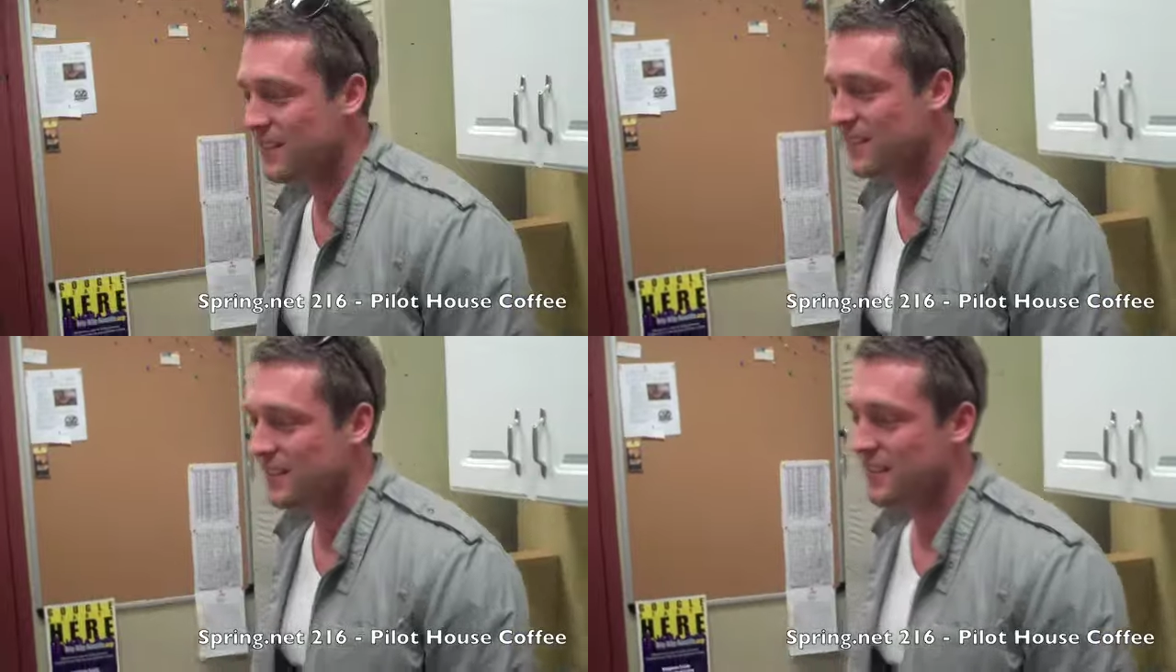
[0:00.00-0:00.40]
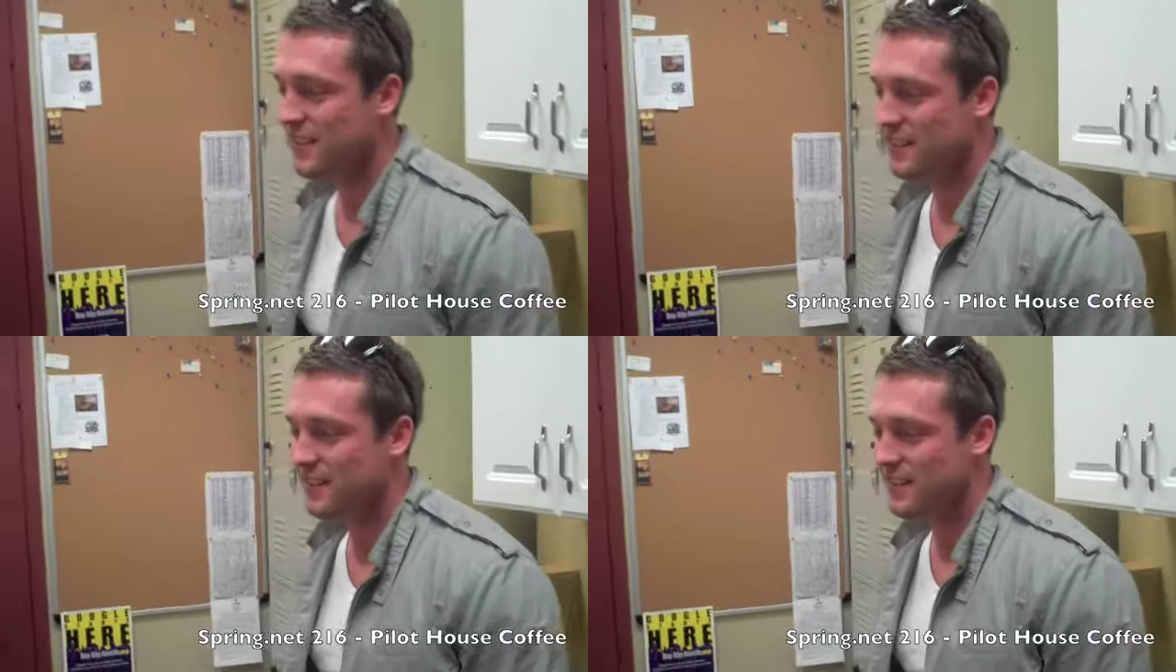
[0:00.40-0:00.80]
He was
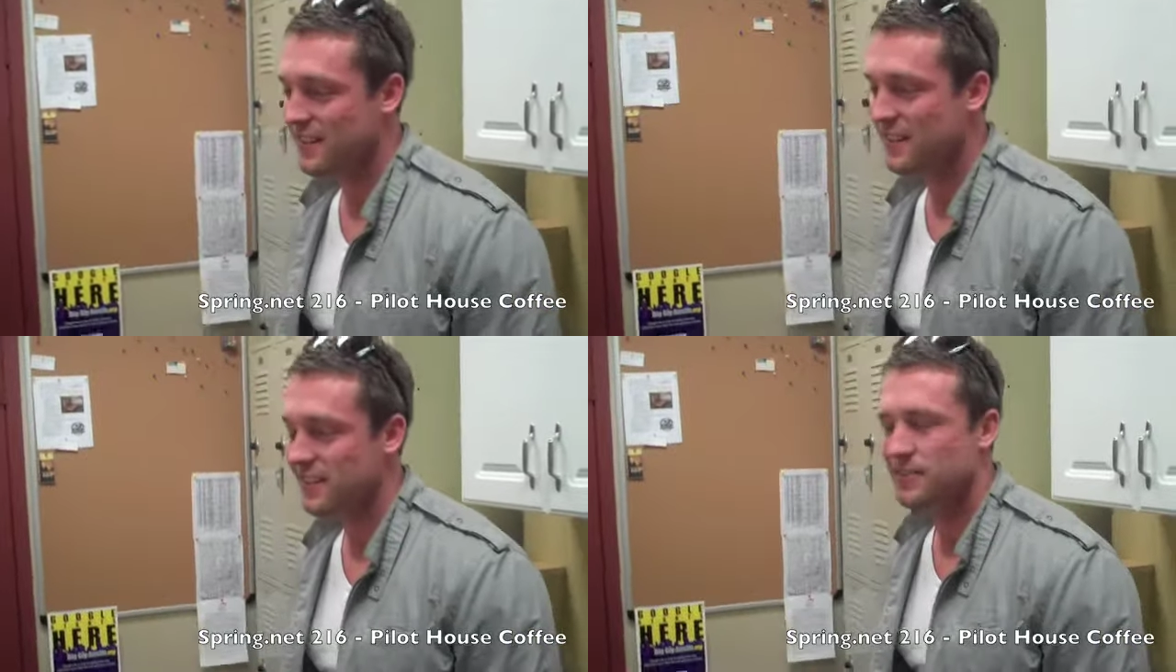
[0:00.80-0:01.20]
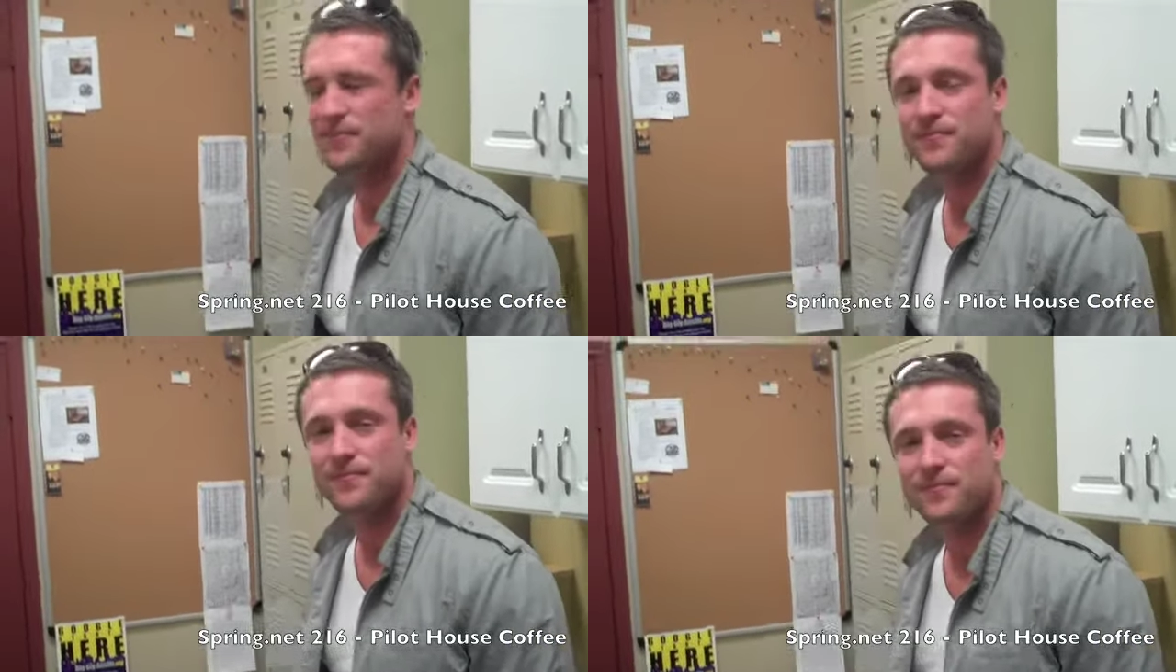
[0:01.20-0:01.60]
just
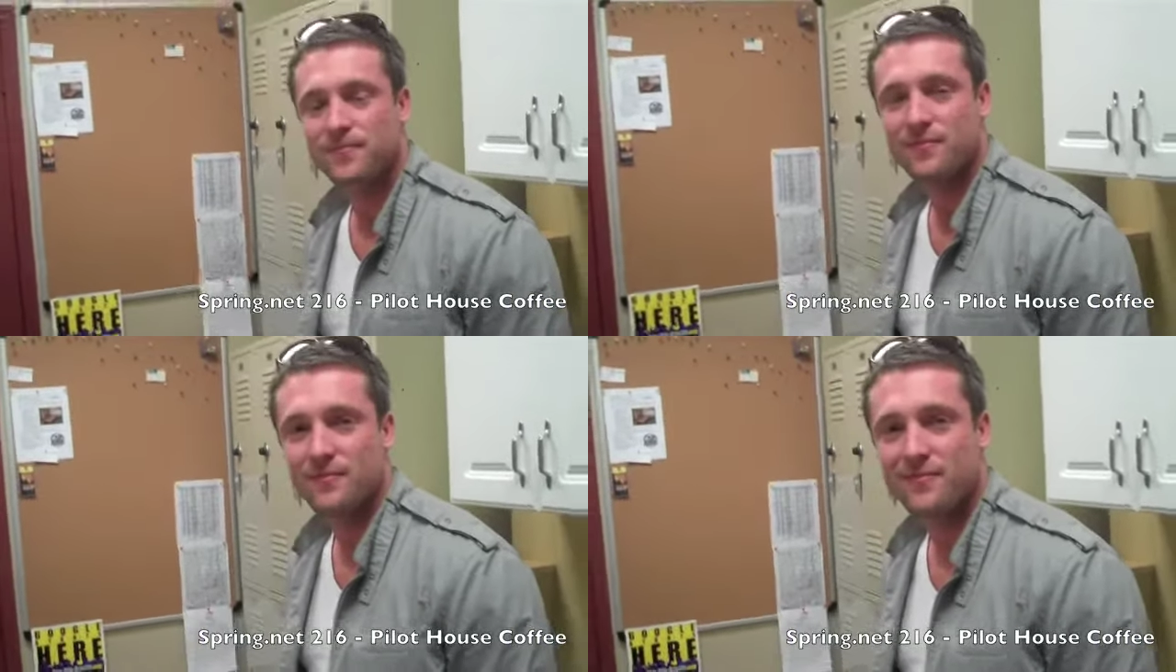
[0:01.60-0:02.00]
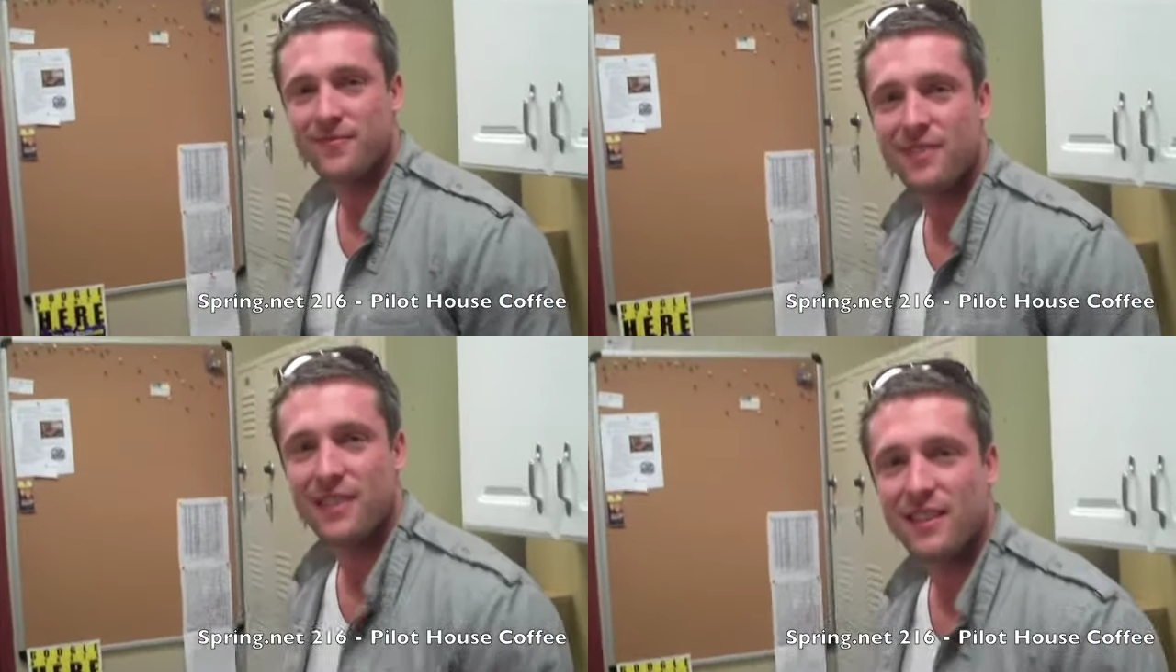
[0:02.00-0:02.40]
he was talking
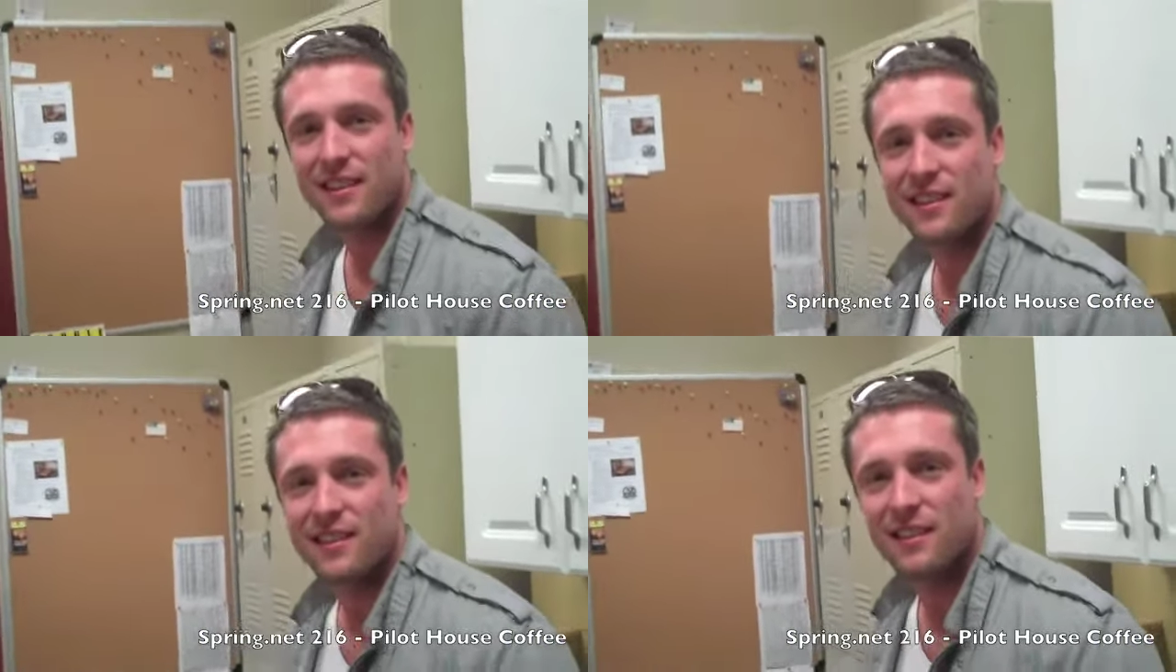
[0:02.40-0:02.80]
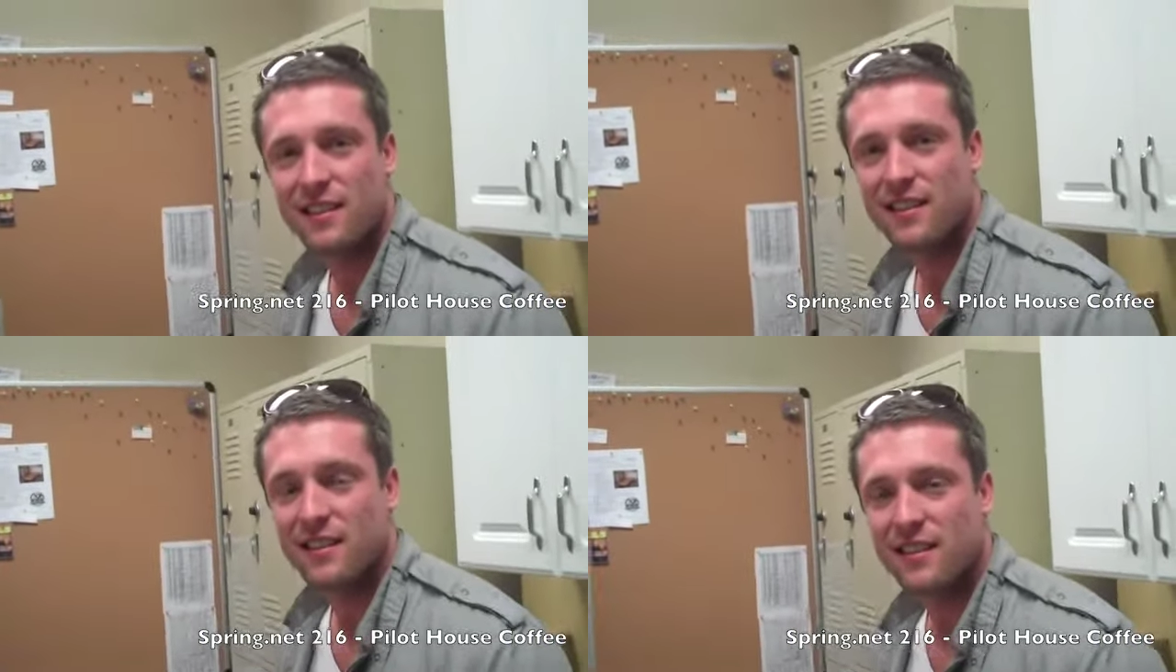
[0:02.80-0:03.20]
about you, and then
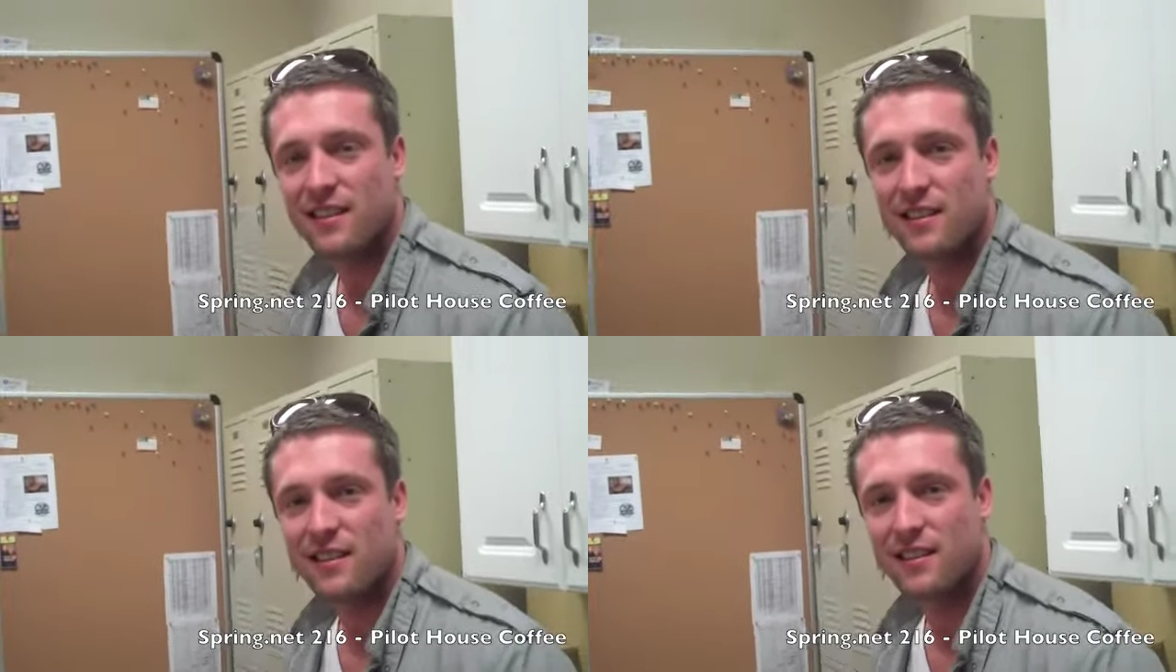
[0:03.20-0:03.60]
somebody else,